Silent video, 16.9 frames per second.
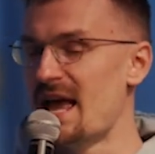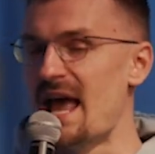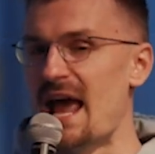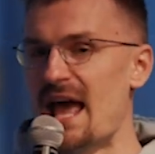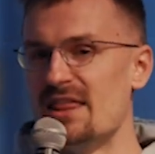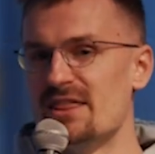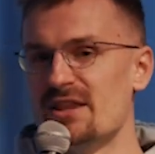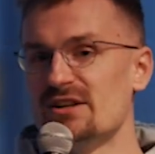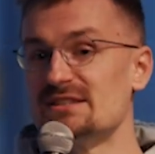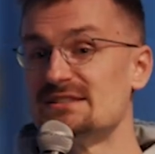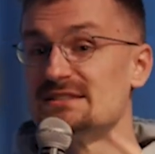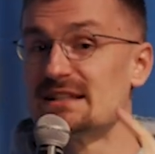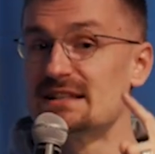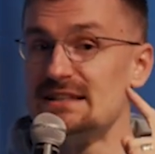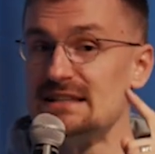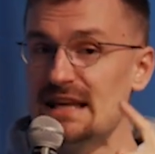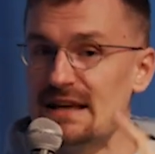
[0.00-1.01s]
And there is
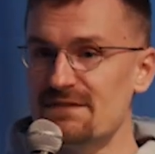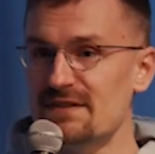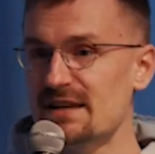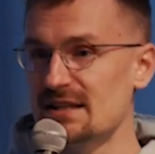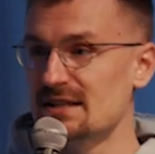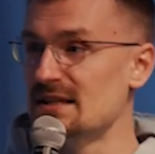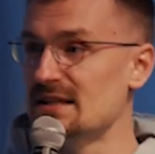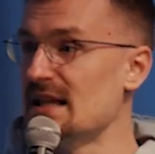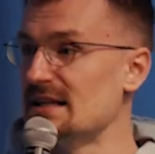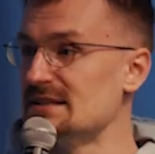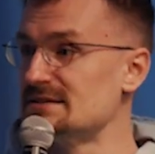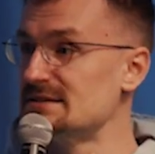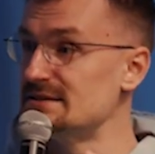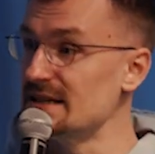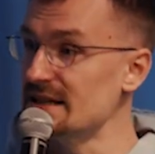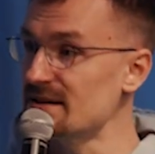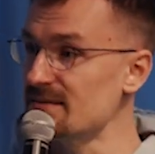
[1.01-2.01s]
significantly less
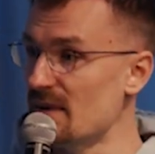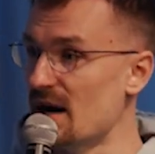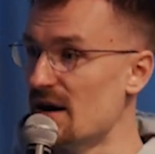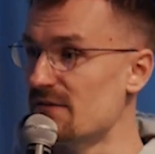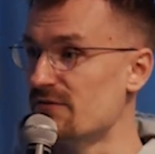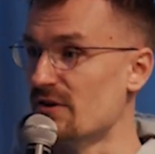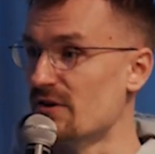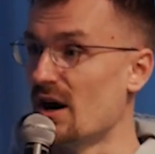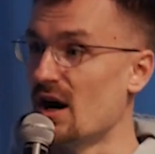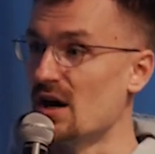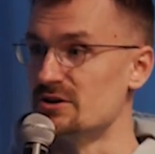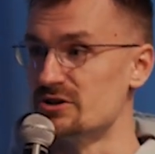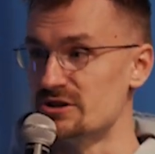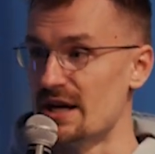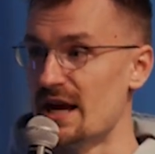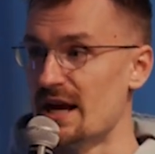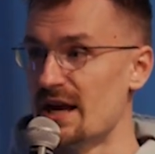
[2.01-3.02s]
stigma for
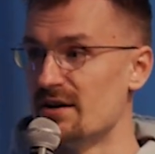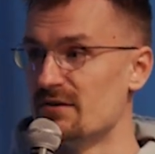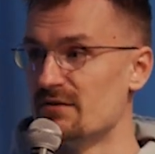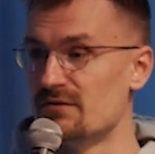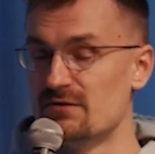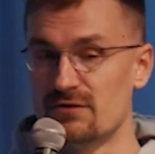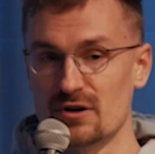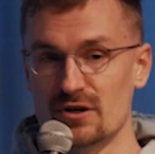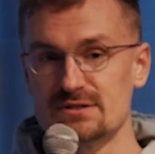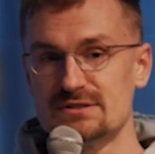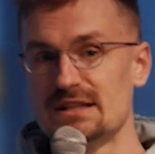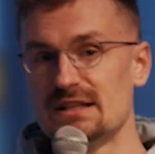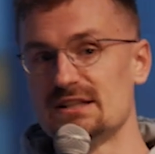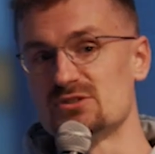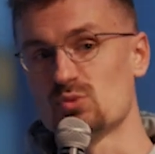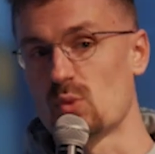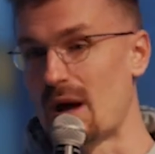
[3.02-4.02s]
on-chain
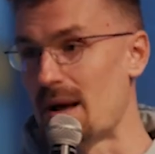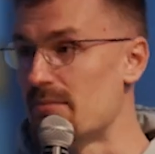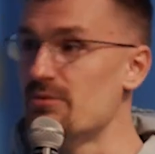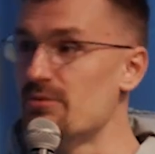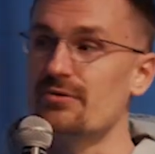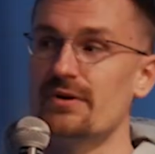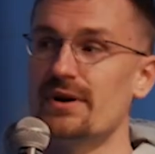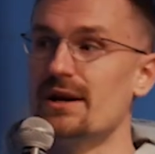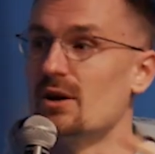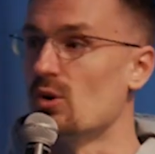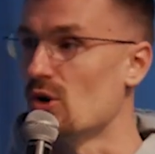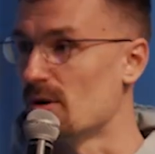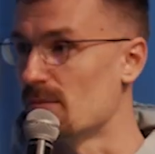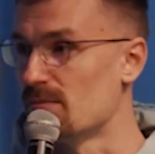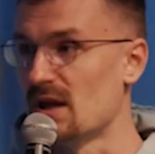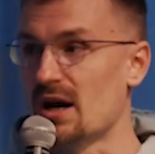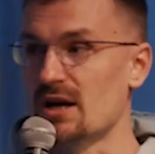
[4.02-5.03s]
versus Web3 or
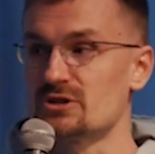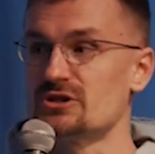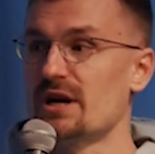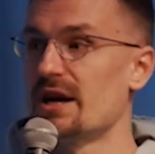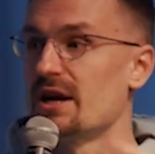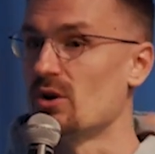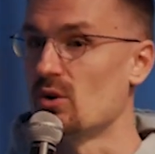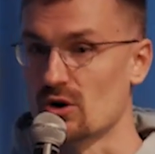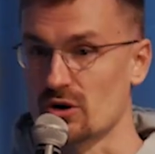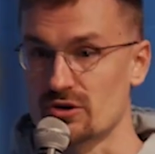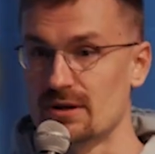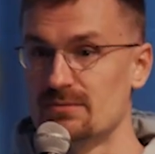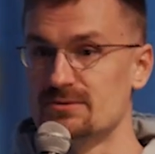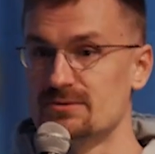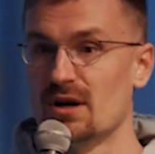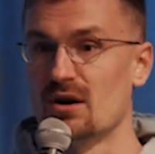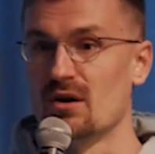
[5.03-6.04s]
blockchain or
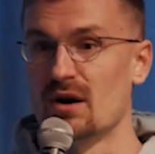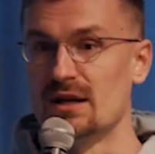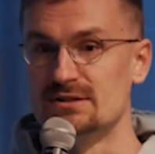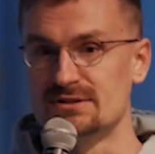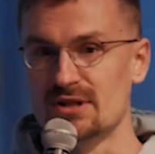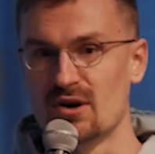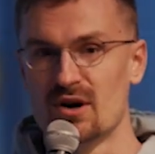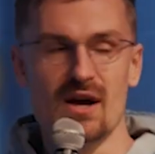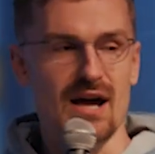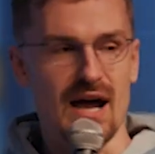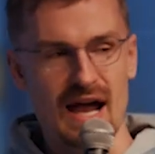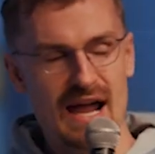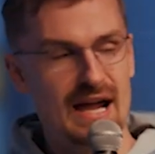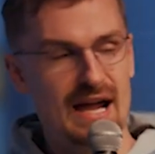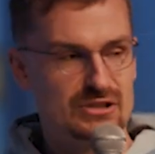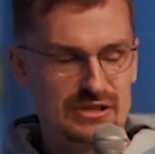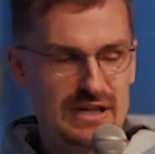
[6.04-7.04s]
crypto. And so I
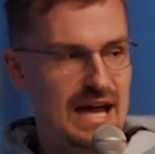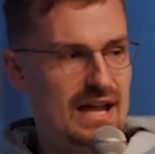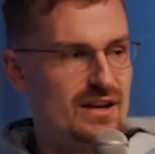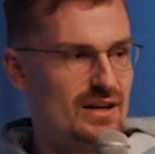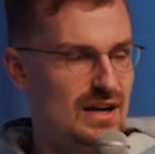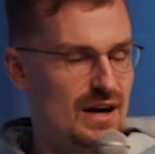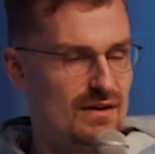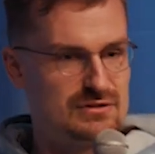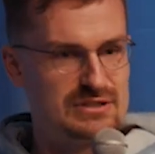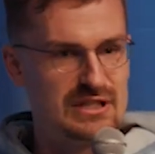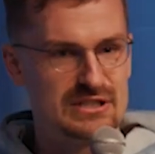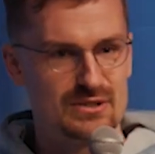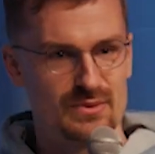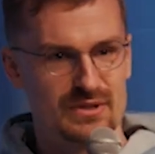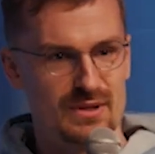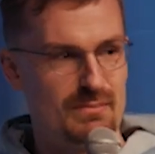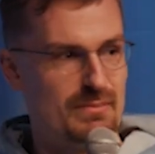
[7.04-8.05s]
actually had a conversation
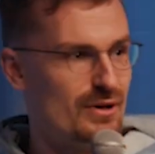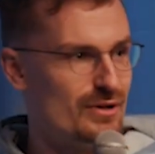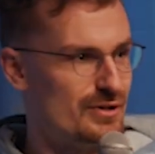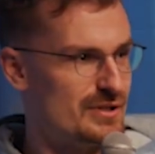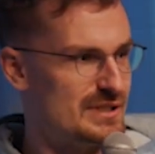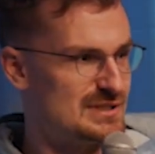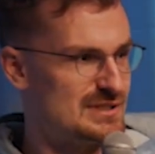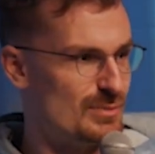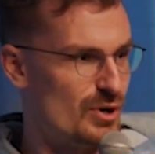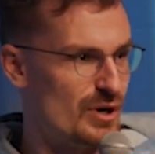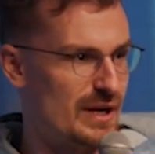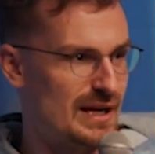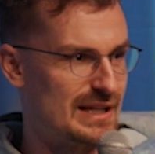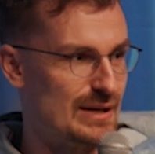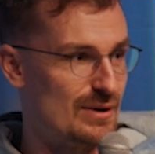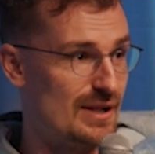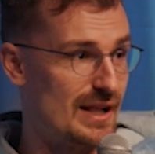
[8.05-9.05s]
with a builder this morning,
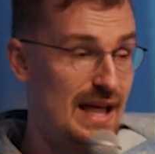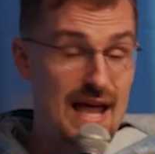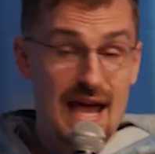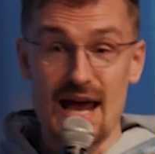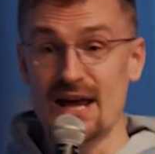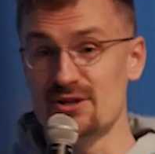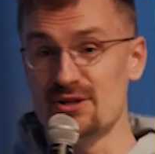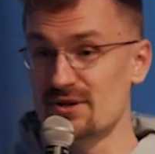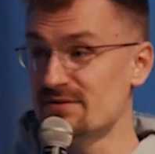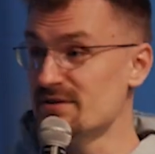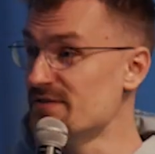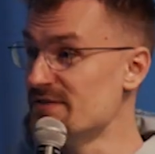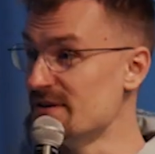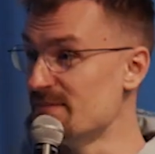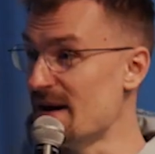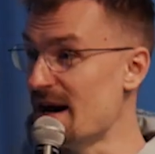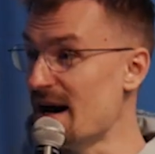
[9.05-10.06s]
and they were like, hey, do you have any
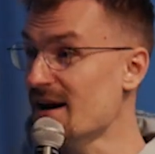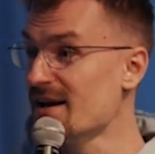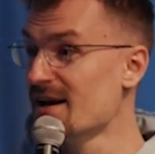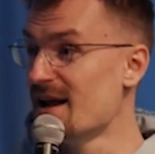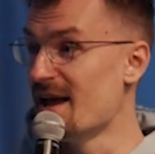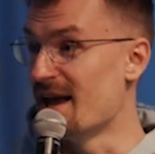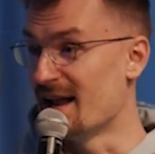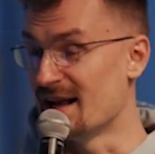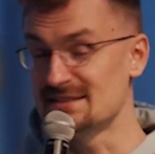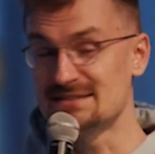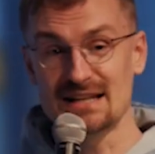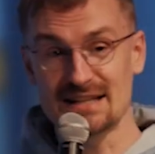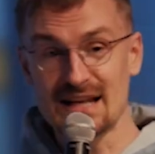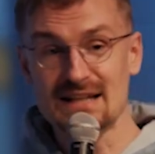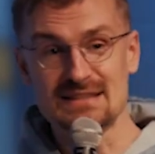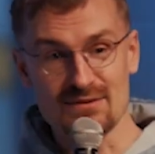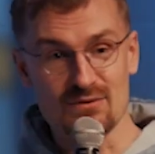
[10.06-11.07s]
feedback? And I said,
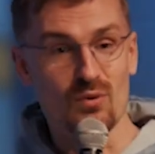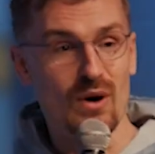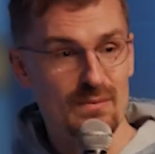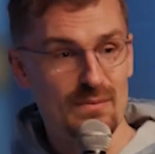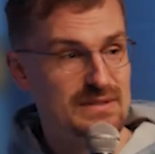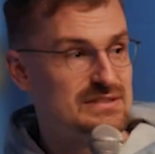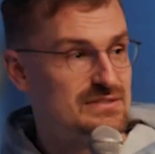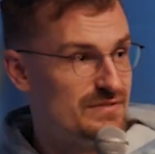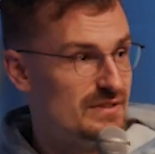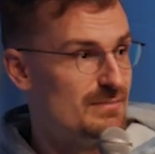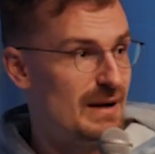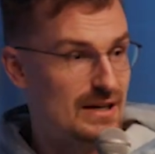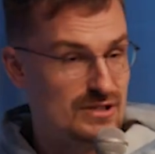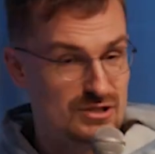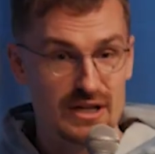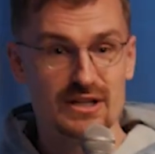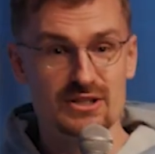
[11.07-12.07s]
yes, I have one piece of feedback.
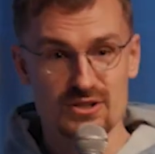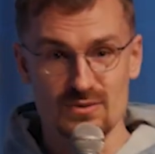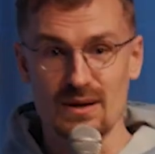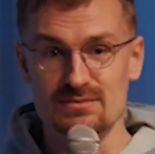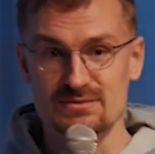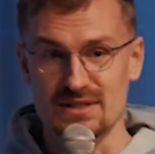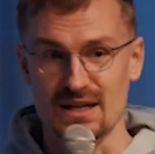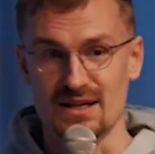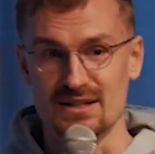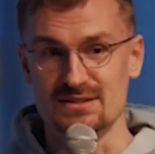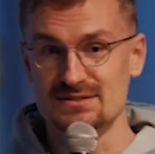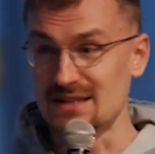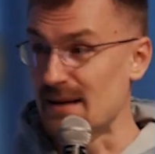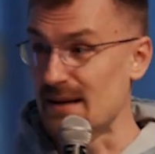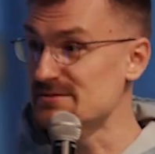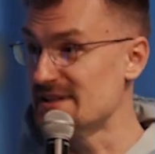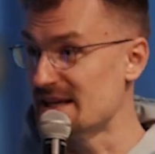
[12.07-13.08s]
Change your website.
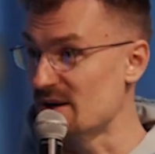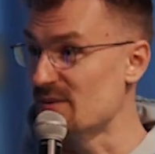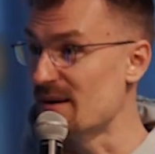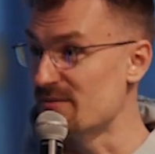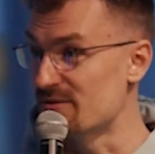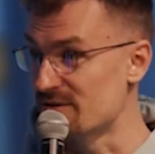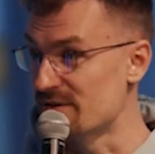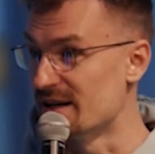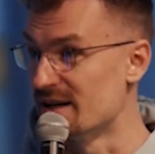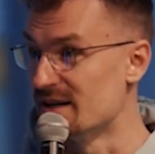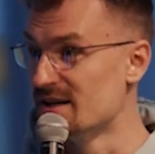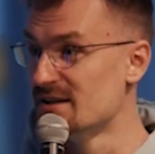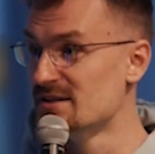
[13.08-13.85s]
Stop saying Web3.